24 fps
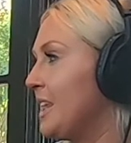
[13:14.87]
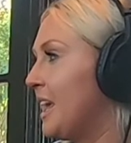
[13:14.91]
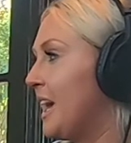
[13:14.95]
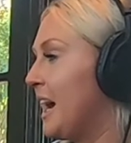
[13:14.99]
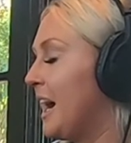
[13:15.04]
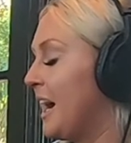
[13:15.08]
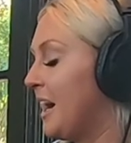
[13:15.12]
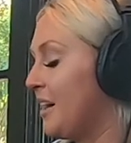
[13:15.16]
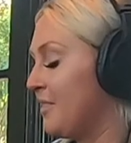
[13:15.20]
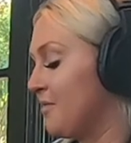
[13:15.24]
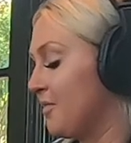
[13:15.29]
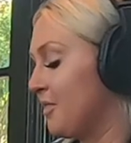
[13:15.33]

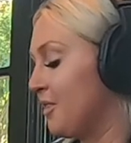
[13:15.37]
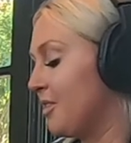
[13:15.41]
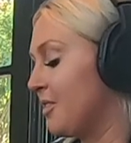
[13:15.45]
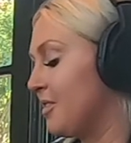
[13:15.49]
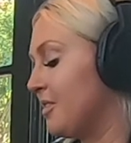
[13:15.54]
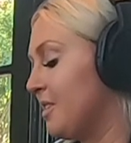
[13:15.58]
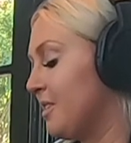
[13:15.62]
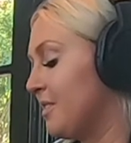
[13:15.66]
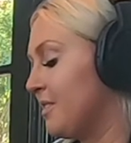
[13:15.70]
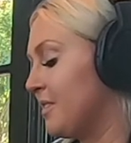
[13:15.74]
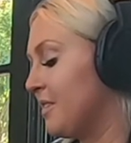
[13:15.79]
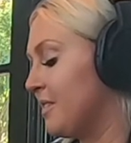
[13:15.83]
i've
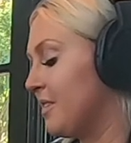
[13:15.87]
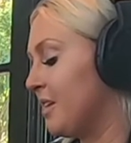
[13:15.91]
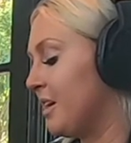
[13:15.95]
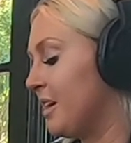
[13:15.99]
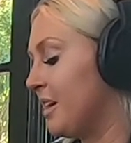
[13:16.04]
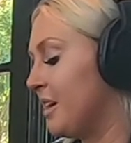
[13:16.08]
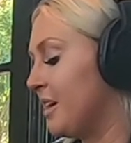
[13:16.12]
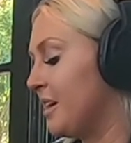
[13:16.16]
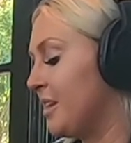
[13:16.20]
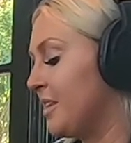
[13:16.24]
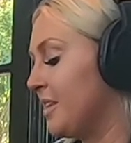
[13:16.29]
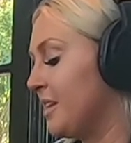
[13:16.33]
learned this a
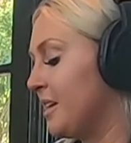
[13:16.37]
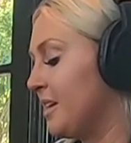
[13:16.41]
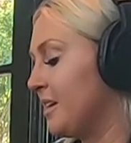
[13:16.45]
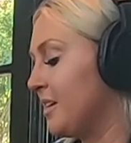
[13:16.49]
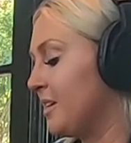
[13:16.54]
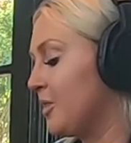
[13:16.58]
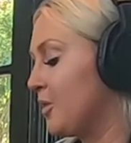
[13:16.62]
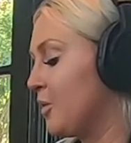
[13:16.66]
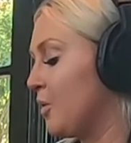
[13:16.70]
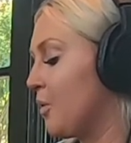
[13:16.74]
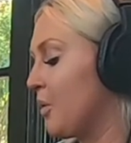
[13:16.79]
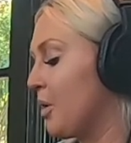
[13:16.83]
lot
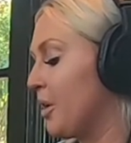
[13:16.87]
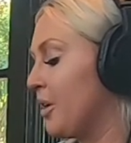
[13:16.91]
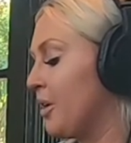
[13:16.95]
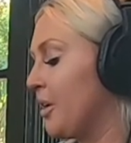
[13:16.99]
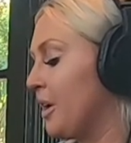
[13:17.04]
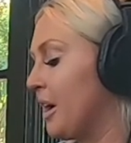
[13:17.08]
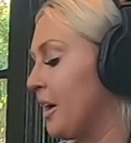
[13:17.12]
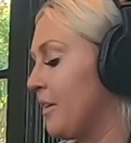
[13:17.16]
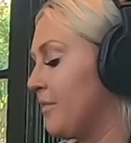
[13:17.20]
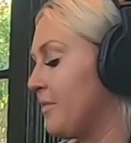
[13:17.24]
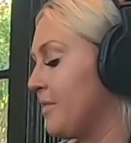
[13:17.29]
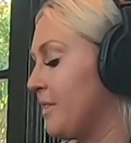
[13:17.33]
like
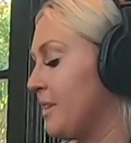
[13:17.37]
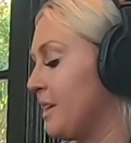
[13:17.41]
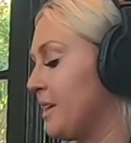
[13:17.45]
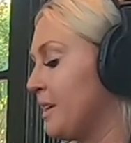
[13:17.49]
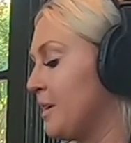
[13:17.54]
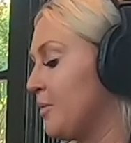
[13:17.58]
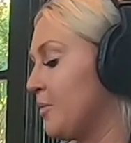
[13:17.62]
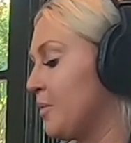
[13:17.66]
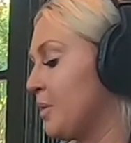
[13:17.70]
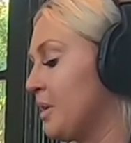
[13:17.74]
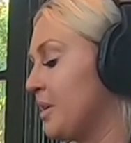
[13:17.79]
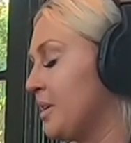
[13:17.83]
choreographing
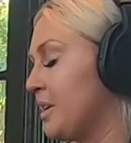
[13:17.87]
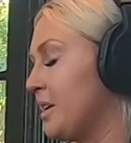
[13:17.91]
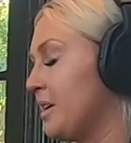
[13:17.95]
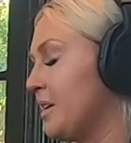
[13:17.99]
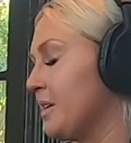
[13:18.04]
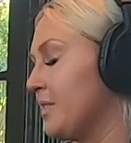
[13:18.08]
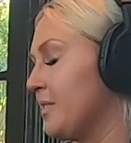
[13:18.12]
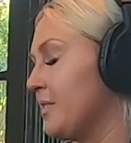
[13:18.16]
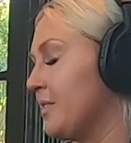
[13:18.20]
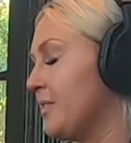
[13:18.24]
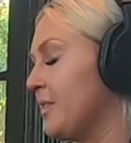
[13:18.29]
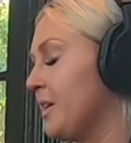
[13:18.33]
and working
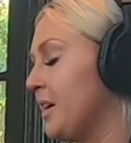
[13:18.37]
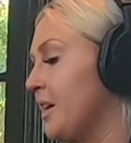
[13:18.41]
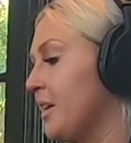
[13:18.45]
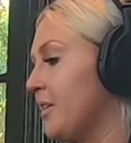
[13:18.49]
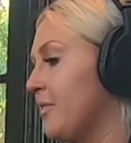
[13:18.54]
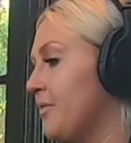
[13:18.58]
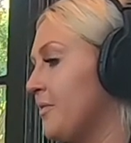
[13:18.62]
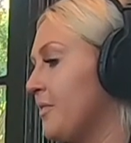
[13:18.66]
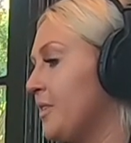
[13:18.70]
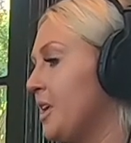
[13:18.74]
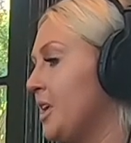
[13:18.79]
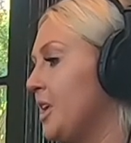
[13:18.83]
on stuff